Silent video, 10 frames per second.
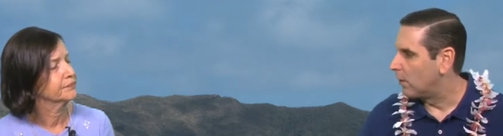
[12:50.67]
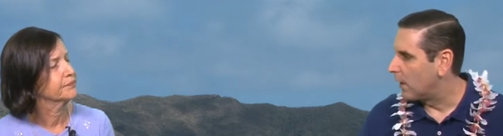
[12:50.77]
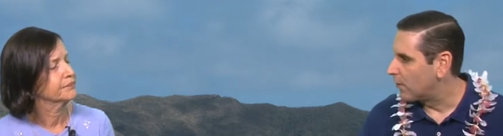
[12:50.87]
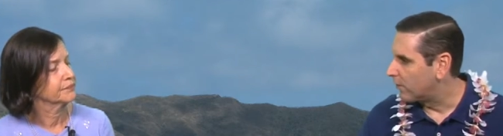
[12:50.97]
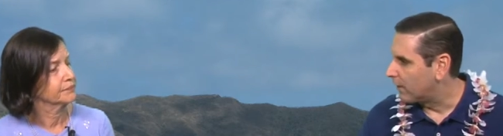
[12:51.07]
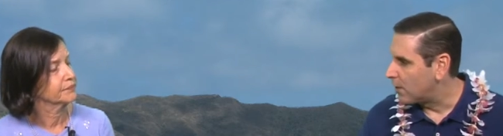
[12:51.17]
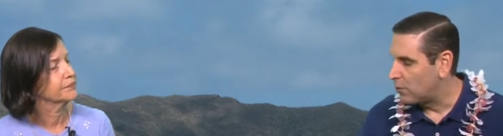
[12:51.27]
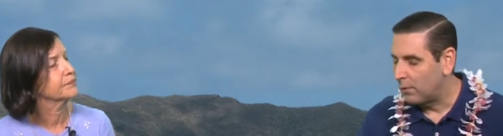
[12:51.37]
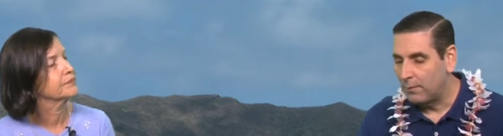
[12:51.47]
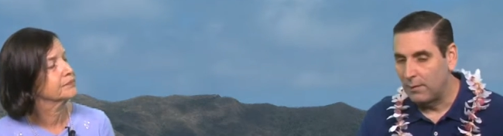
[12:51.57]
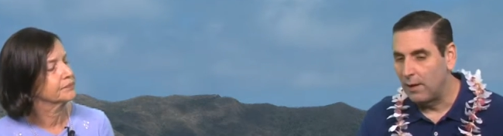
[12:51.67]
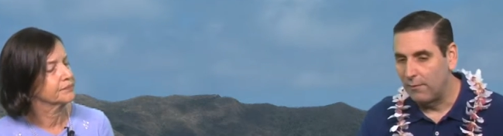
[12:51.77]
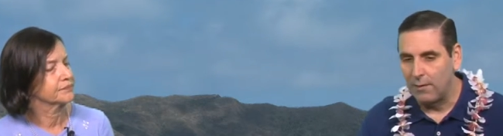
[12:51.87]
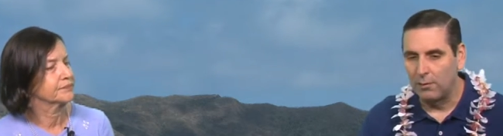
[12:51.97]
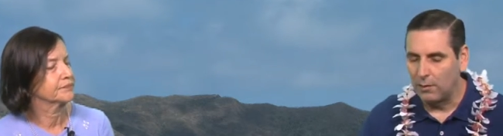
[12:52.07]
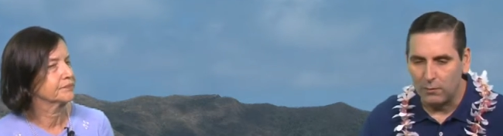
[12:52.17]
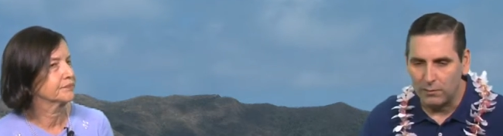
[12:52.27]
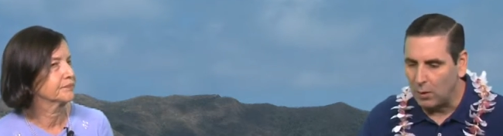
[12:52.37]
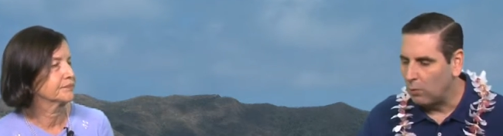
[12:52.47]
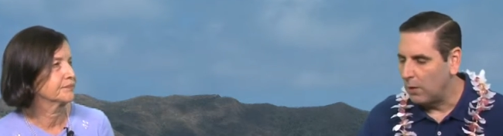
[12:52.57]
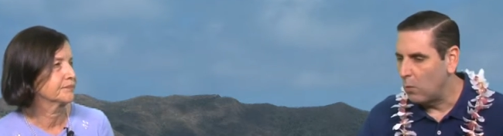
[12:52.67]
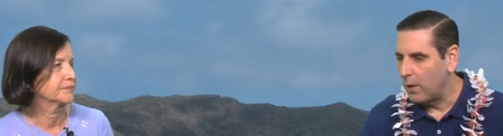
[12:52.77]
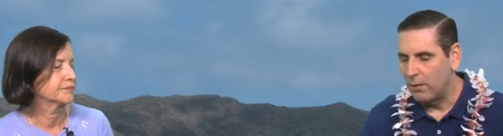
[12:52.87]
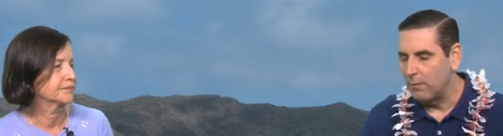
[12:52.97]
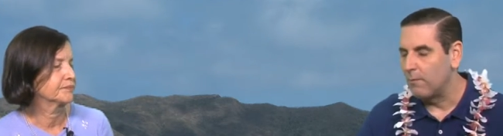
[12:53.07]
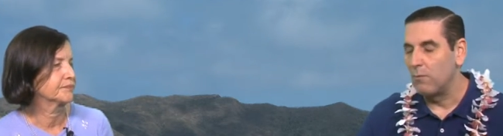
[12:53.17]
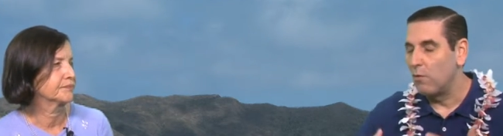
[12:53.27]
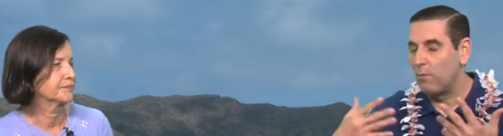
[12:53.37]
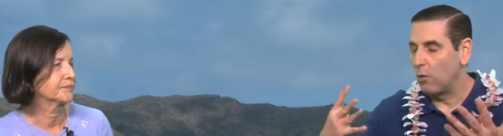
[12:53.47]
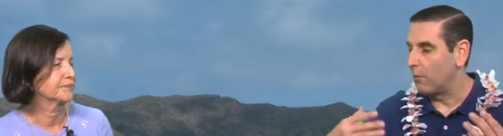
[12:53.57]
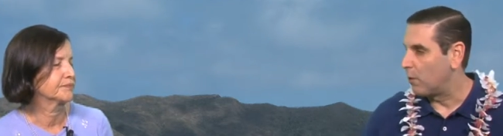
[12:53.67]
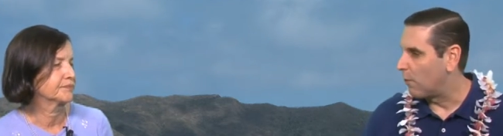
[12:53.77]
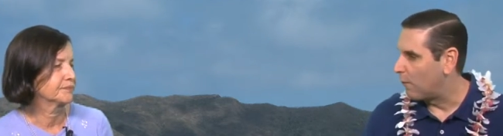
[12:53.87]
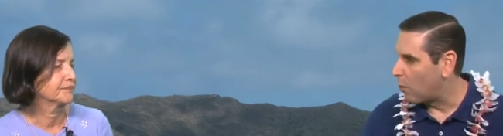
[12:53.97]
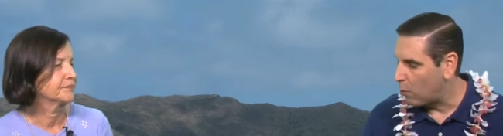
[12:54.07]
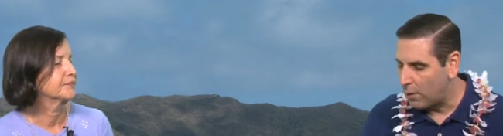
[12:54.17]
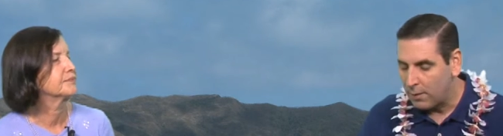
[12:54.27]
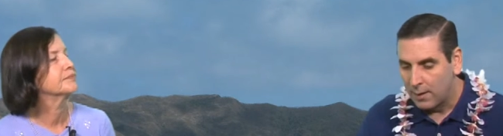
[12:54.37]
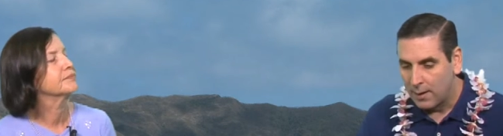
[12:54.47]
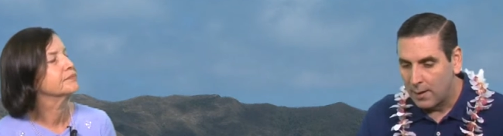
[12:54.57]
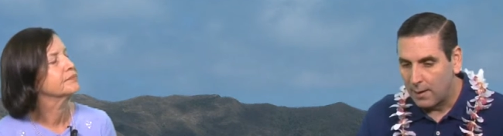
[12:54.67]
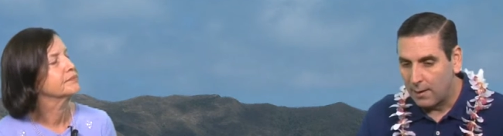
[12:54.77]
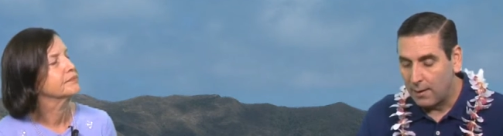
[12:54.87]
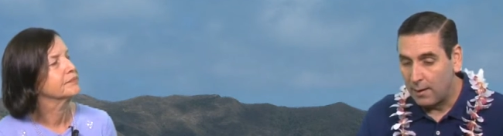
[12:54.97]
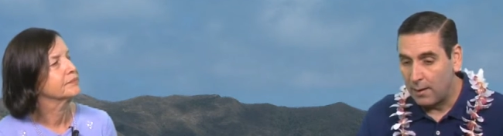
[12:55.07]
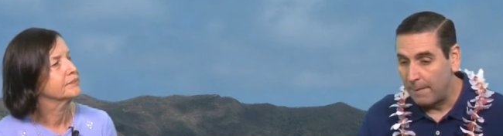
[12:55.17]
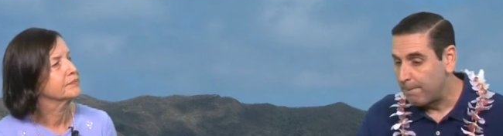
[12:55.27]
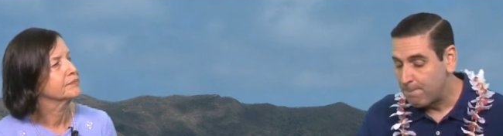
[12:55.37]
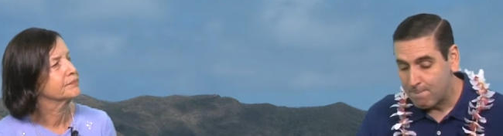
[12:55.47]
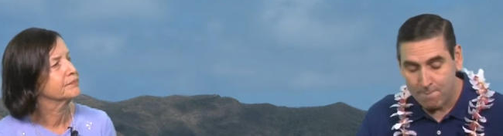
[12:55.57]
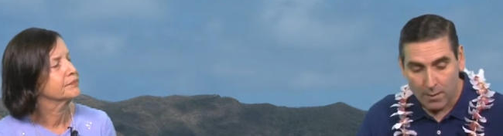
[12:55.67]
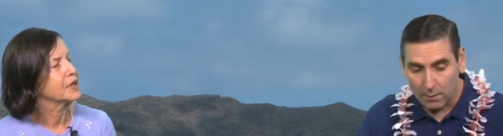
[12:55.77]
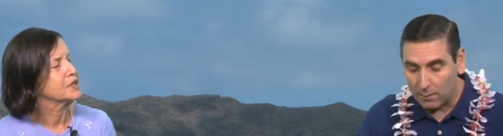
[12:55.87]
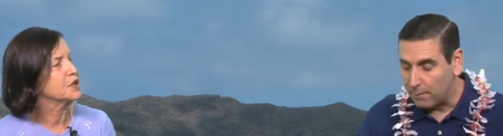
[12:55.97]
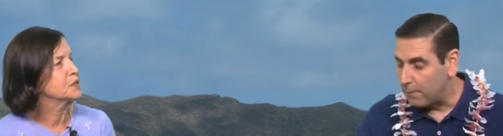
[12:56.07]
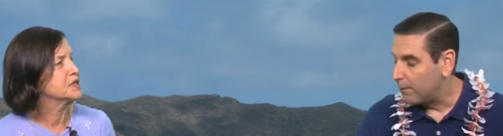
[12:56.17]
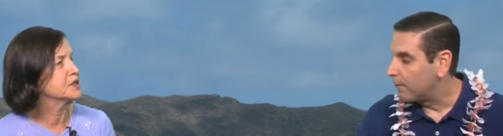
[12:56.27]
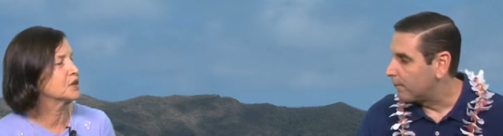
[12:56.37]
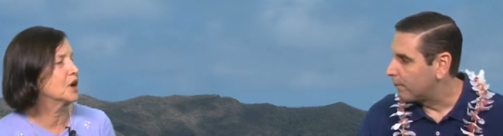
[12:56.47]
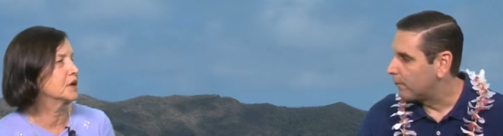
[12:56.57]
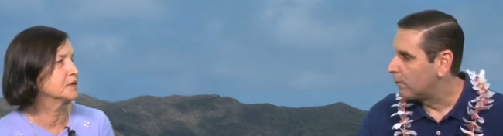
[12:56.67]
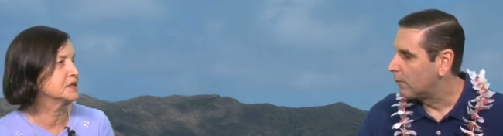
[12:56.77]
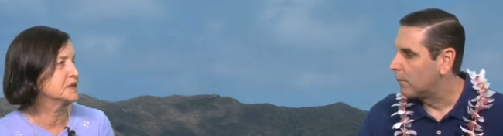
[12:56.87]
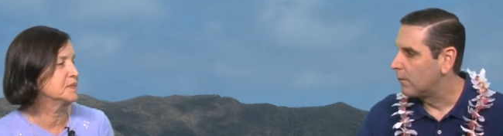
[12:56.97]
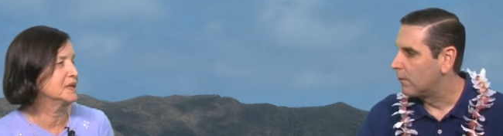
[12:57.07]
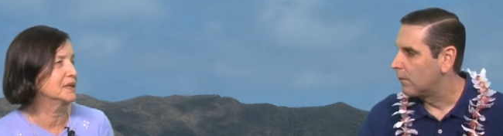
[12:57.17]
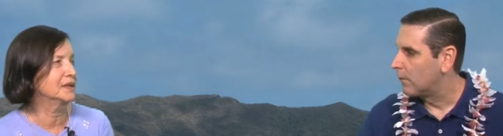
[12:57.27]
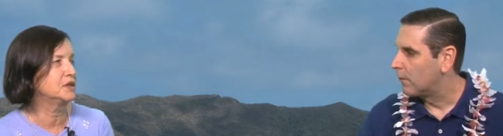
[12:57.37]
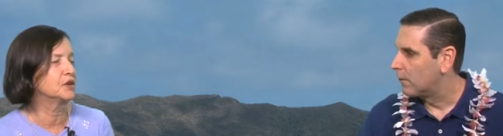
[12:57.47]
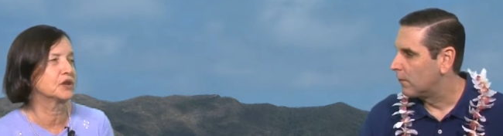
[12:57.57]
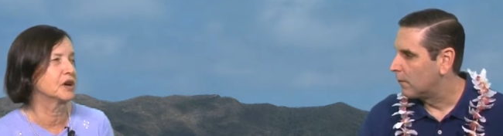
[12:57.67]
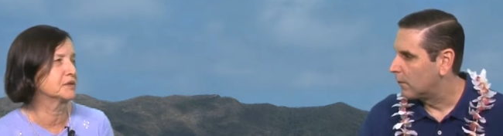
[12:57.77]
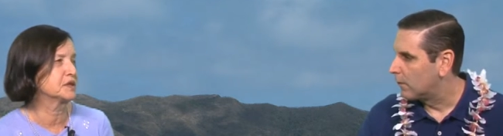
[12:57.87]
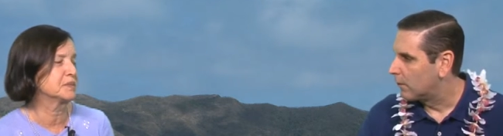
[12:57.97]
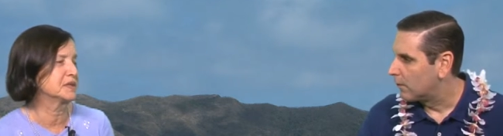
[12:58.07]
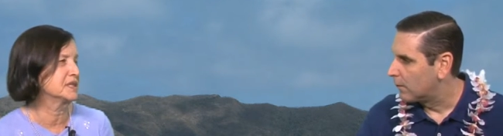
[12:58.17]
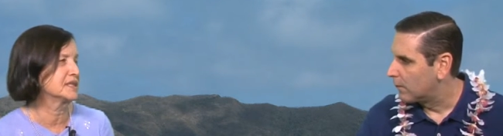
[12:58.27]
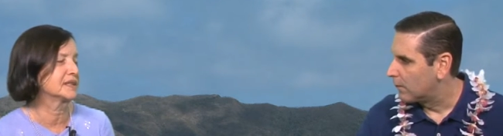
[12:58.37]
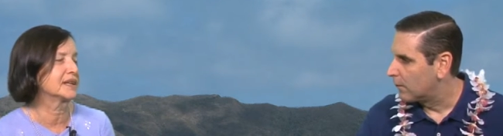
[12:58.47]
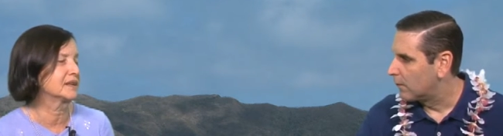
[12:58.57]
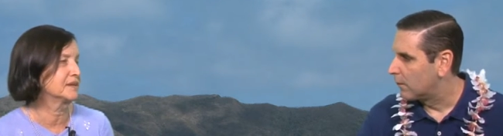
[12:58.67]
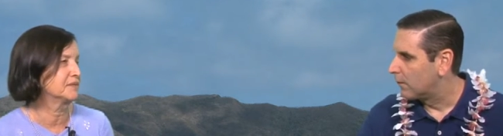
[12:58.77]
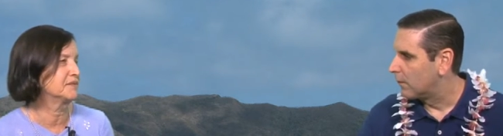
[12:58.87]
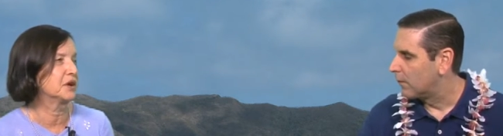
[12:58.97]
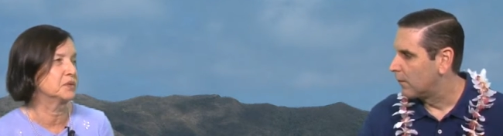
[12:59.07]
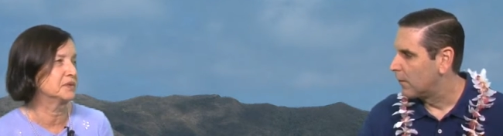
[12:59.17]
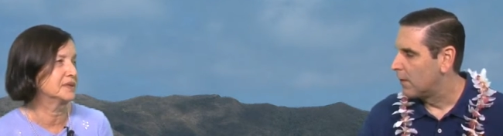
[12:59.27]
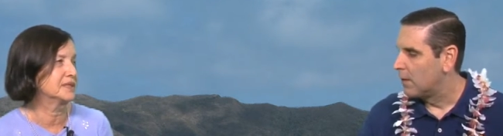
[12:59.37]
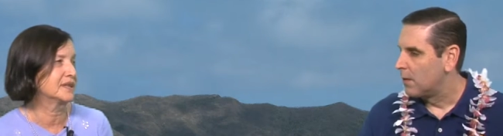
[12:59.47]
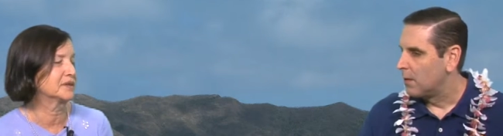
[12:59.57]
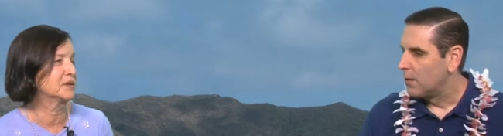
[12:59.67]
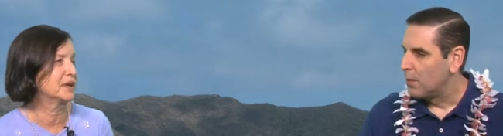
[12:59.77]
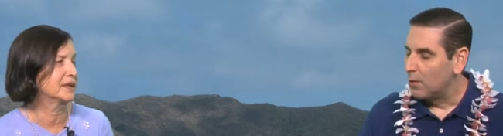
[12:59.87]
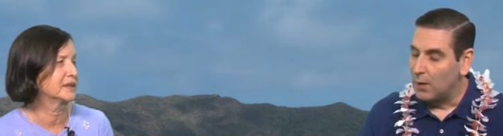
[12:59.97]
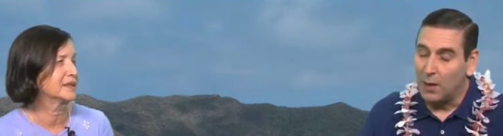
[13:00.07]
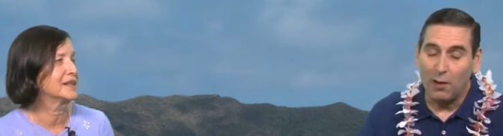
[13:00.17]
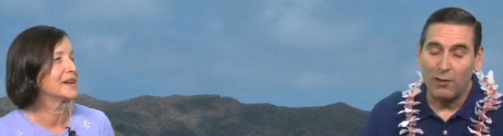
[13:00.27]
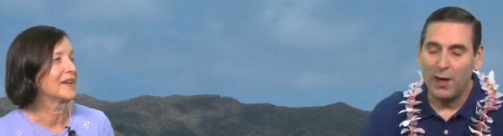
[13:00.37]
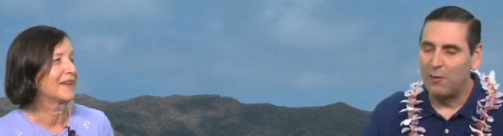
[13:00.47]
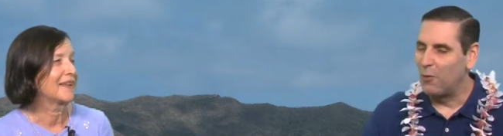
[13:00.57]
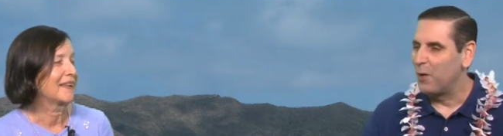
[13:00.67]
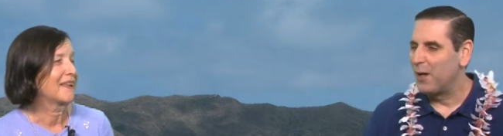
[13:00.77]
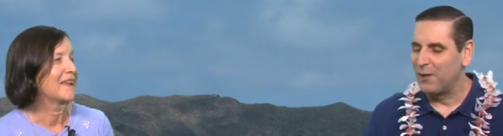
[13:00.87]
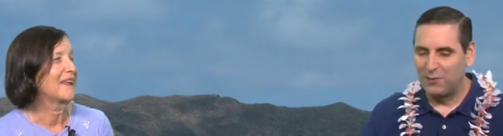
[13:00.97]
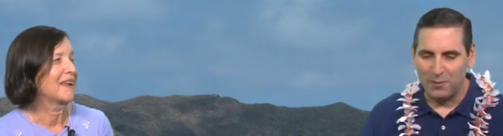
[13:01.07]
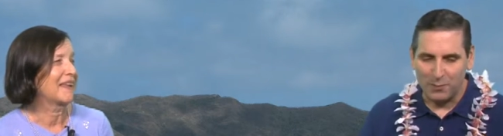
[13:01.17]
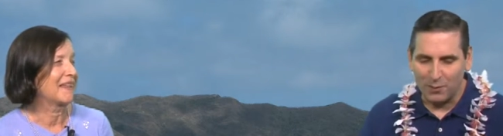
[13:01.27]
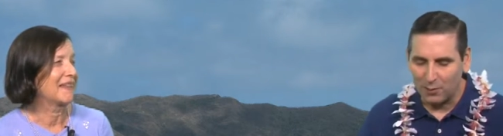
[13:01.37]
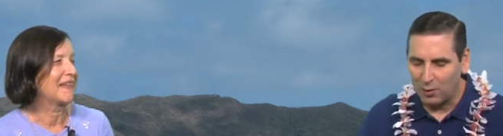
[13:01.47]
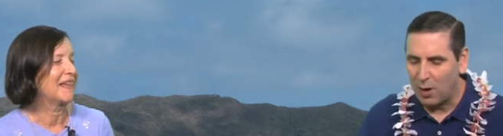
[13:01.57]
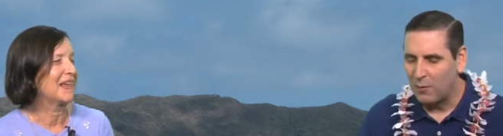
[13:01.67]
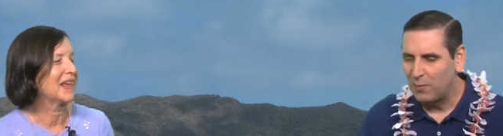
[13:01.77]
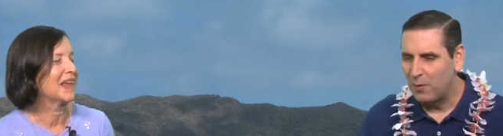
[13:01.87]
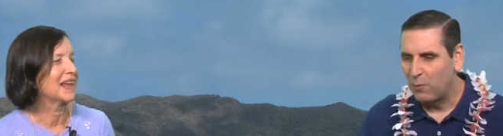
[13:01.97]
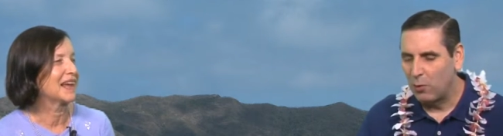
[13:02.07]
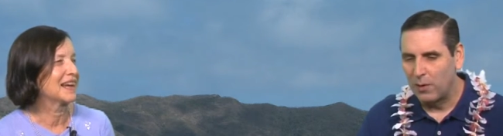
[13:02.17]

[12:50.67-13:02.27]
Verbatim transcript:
Speaker 1: the legislation. They felt it was the only way to move Puerto Rico forward. Uh, so is
Speaker 2: the congressman, your congressman doesn't get a vote, is that correct?
Speaker 1: He doesn't get a vote. He gets to, the, the congressman in Puerto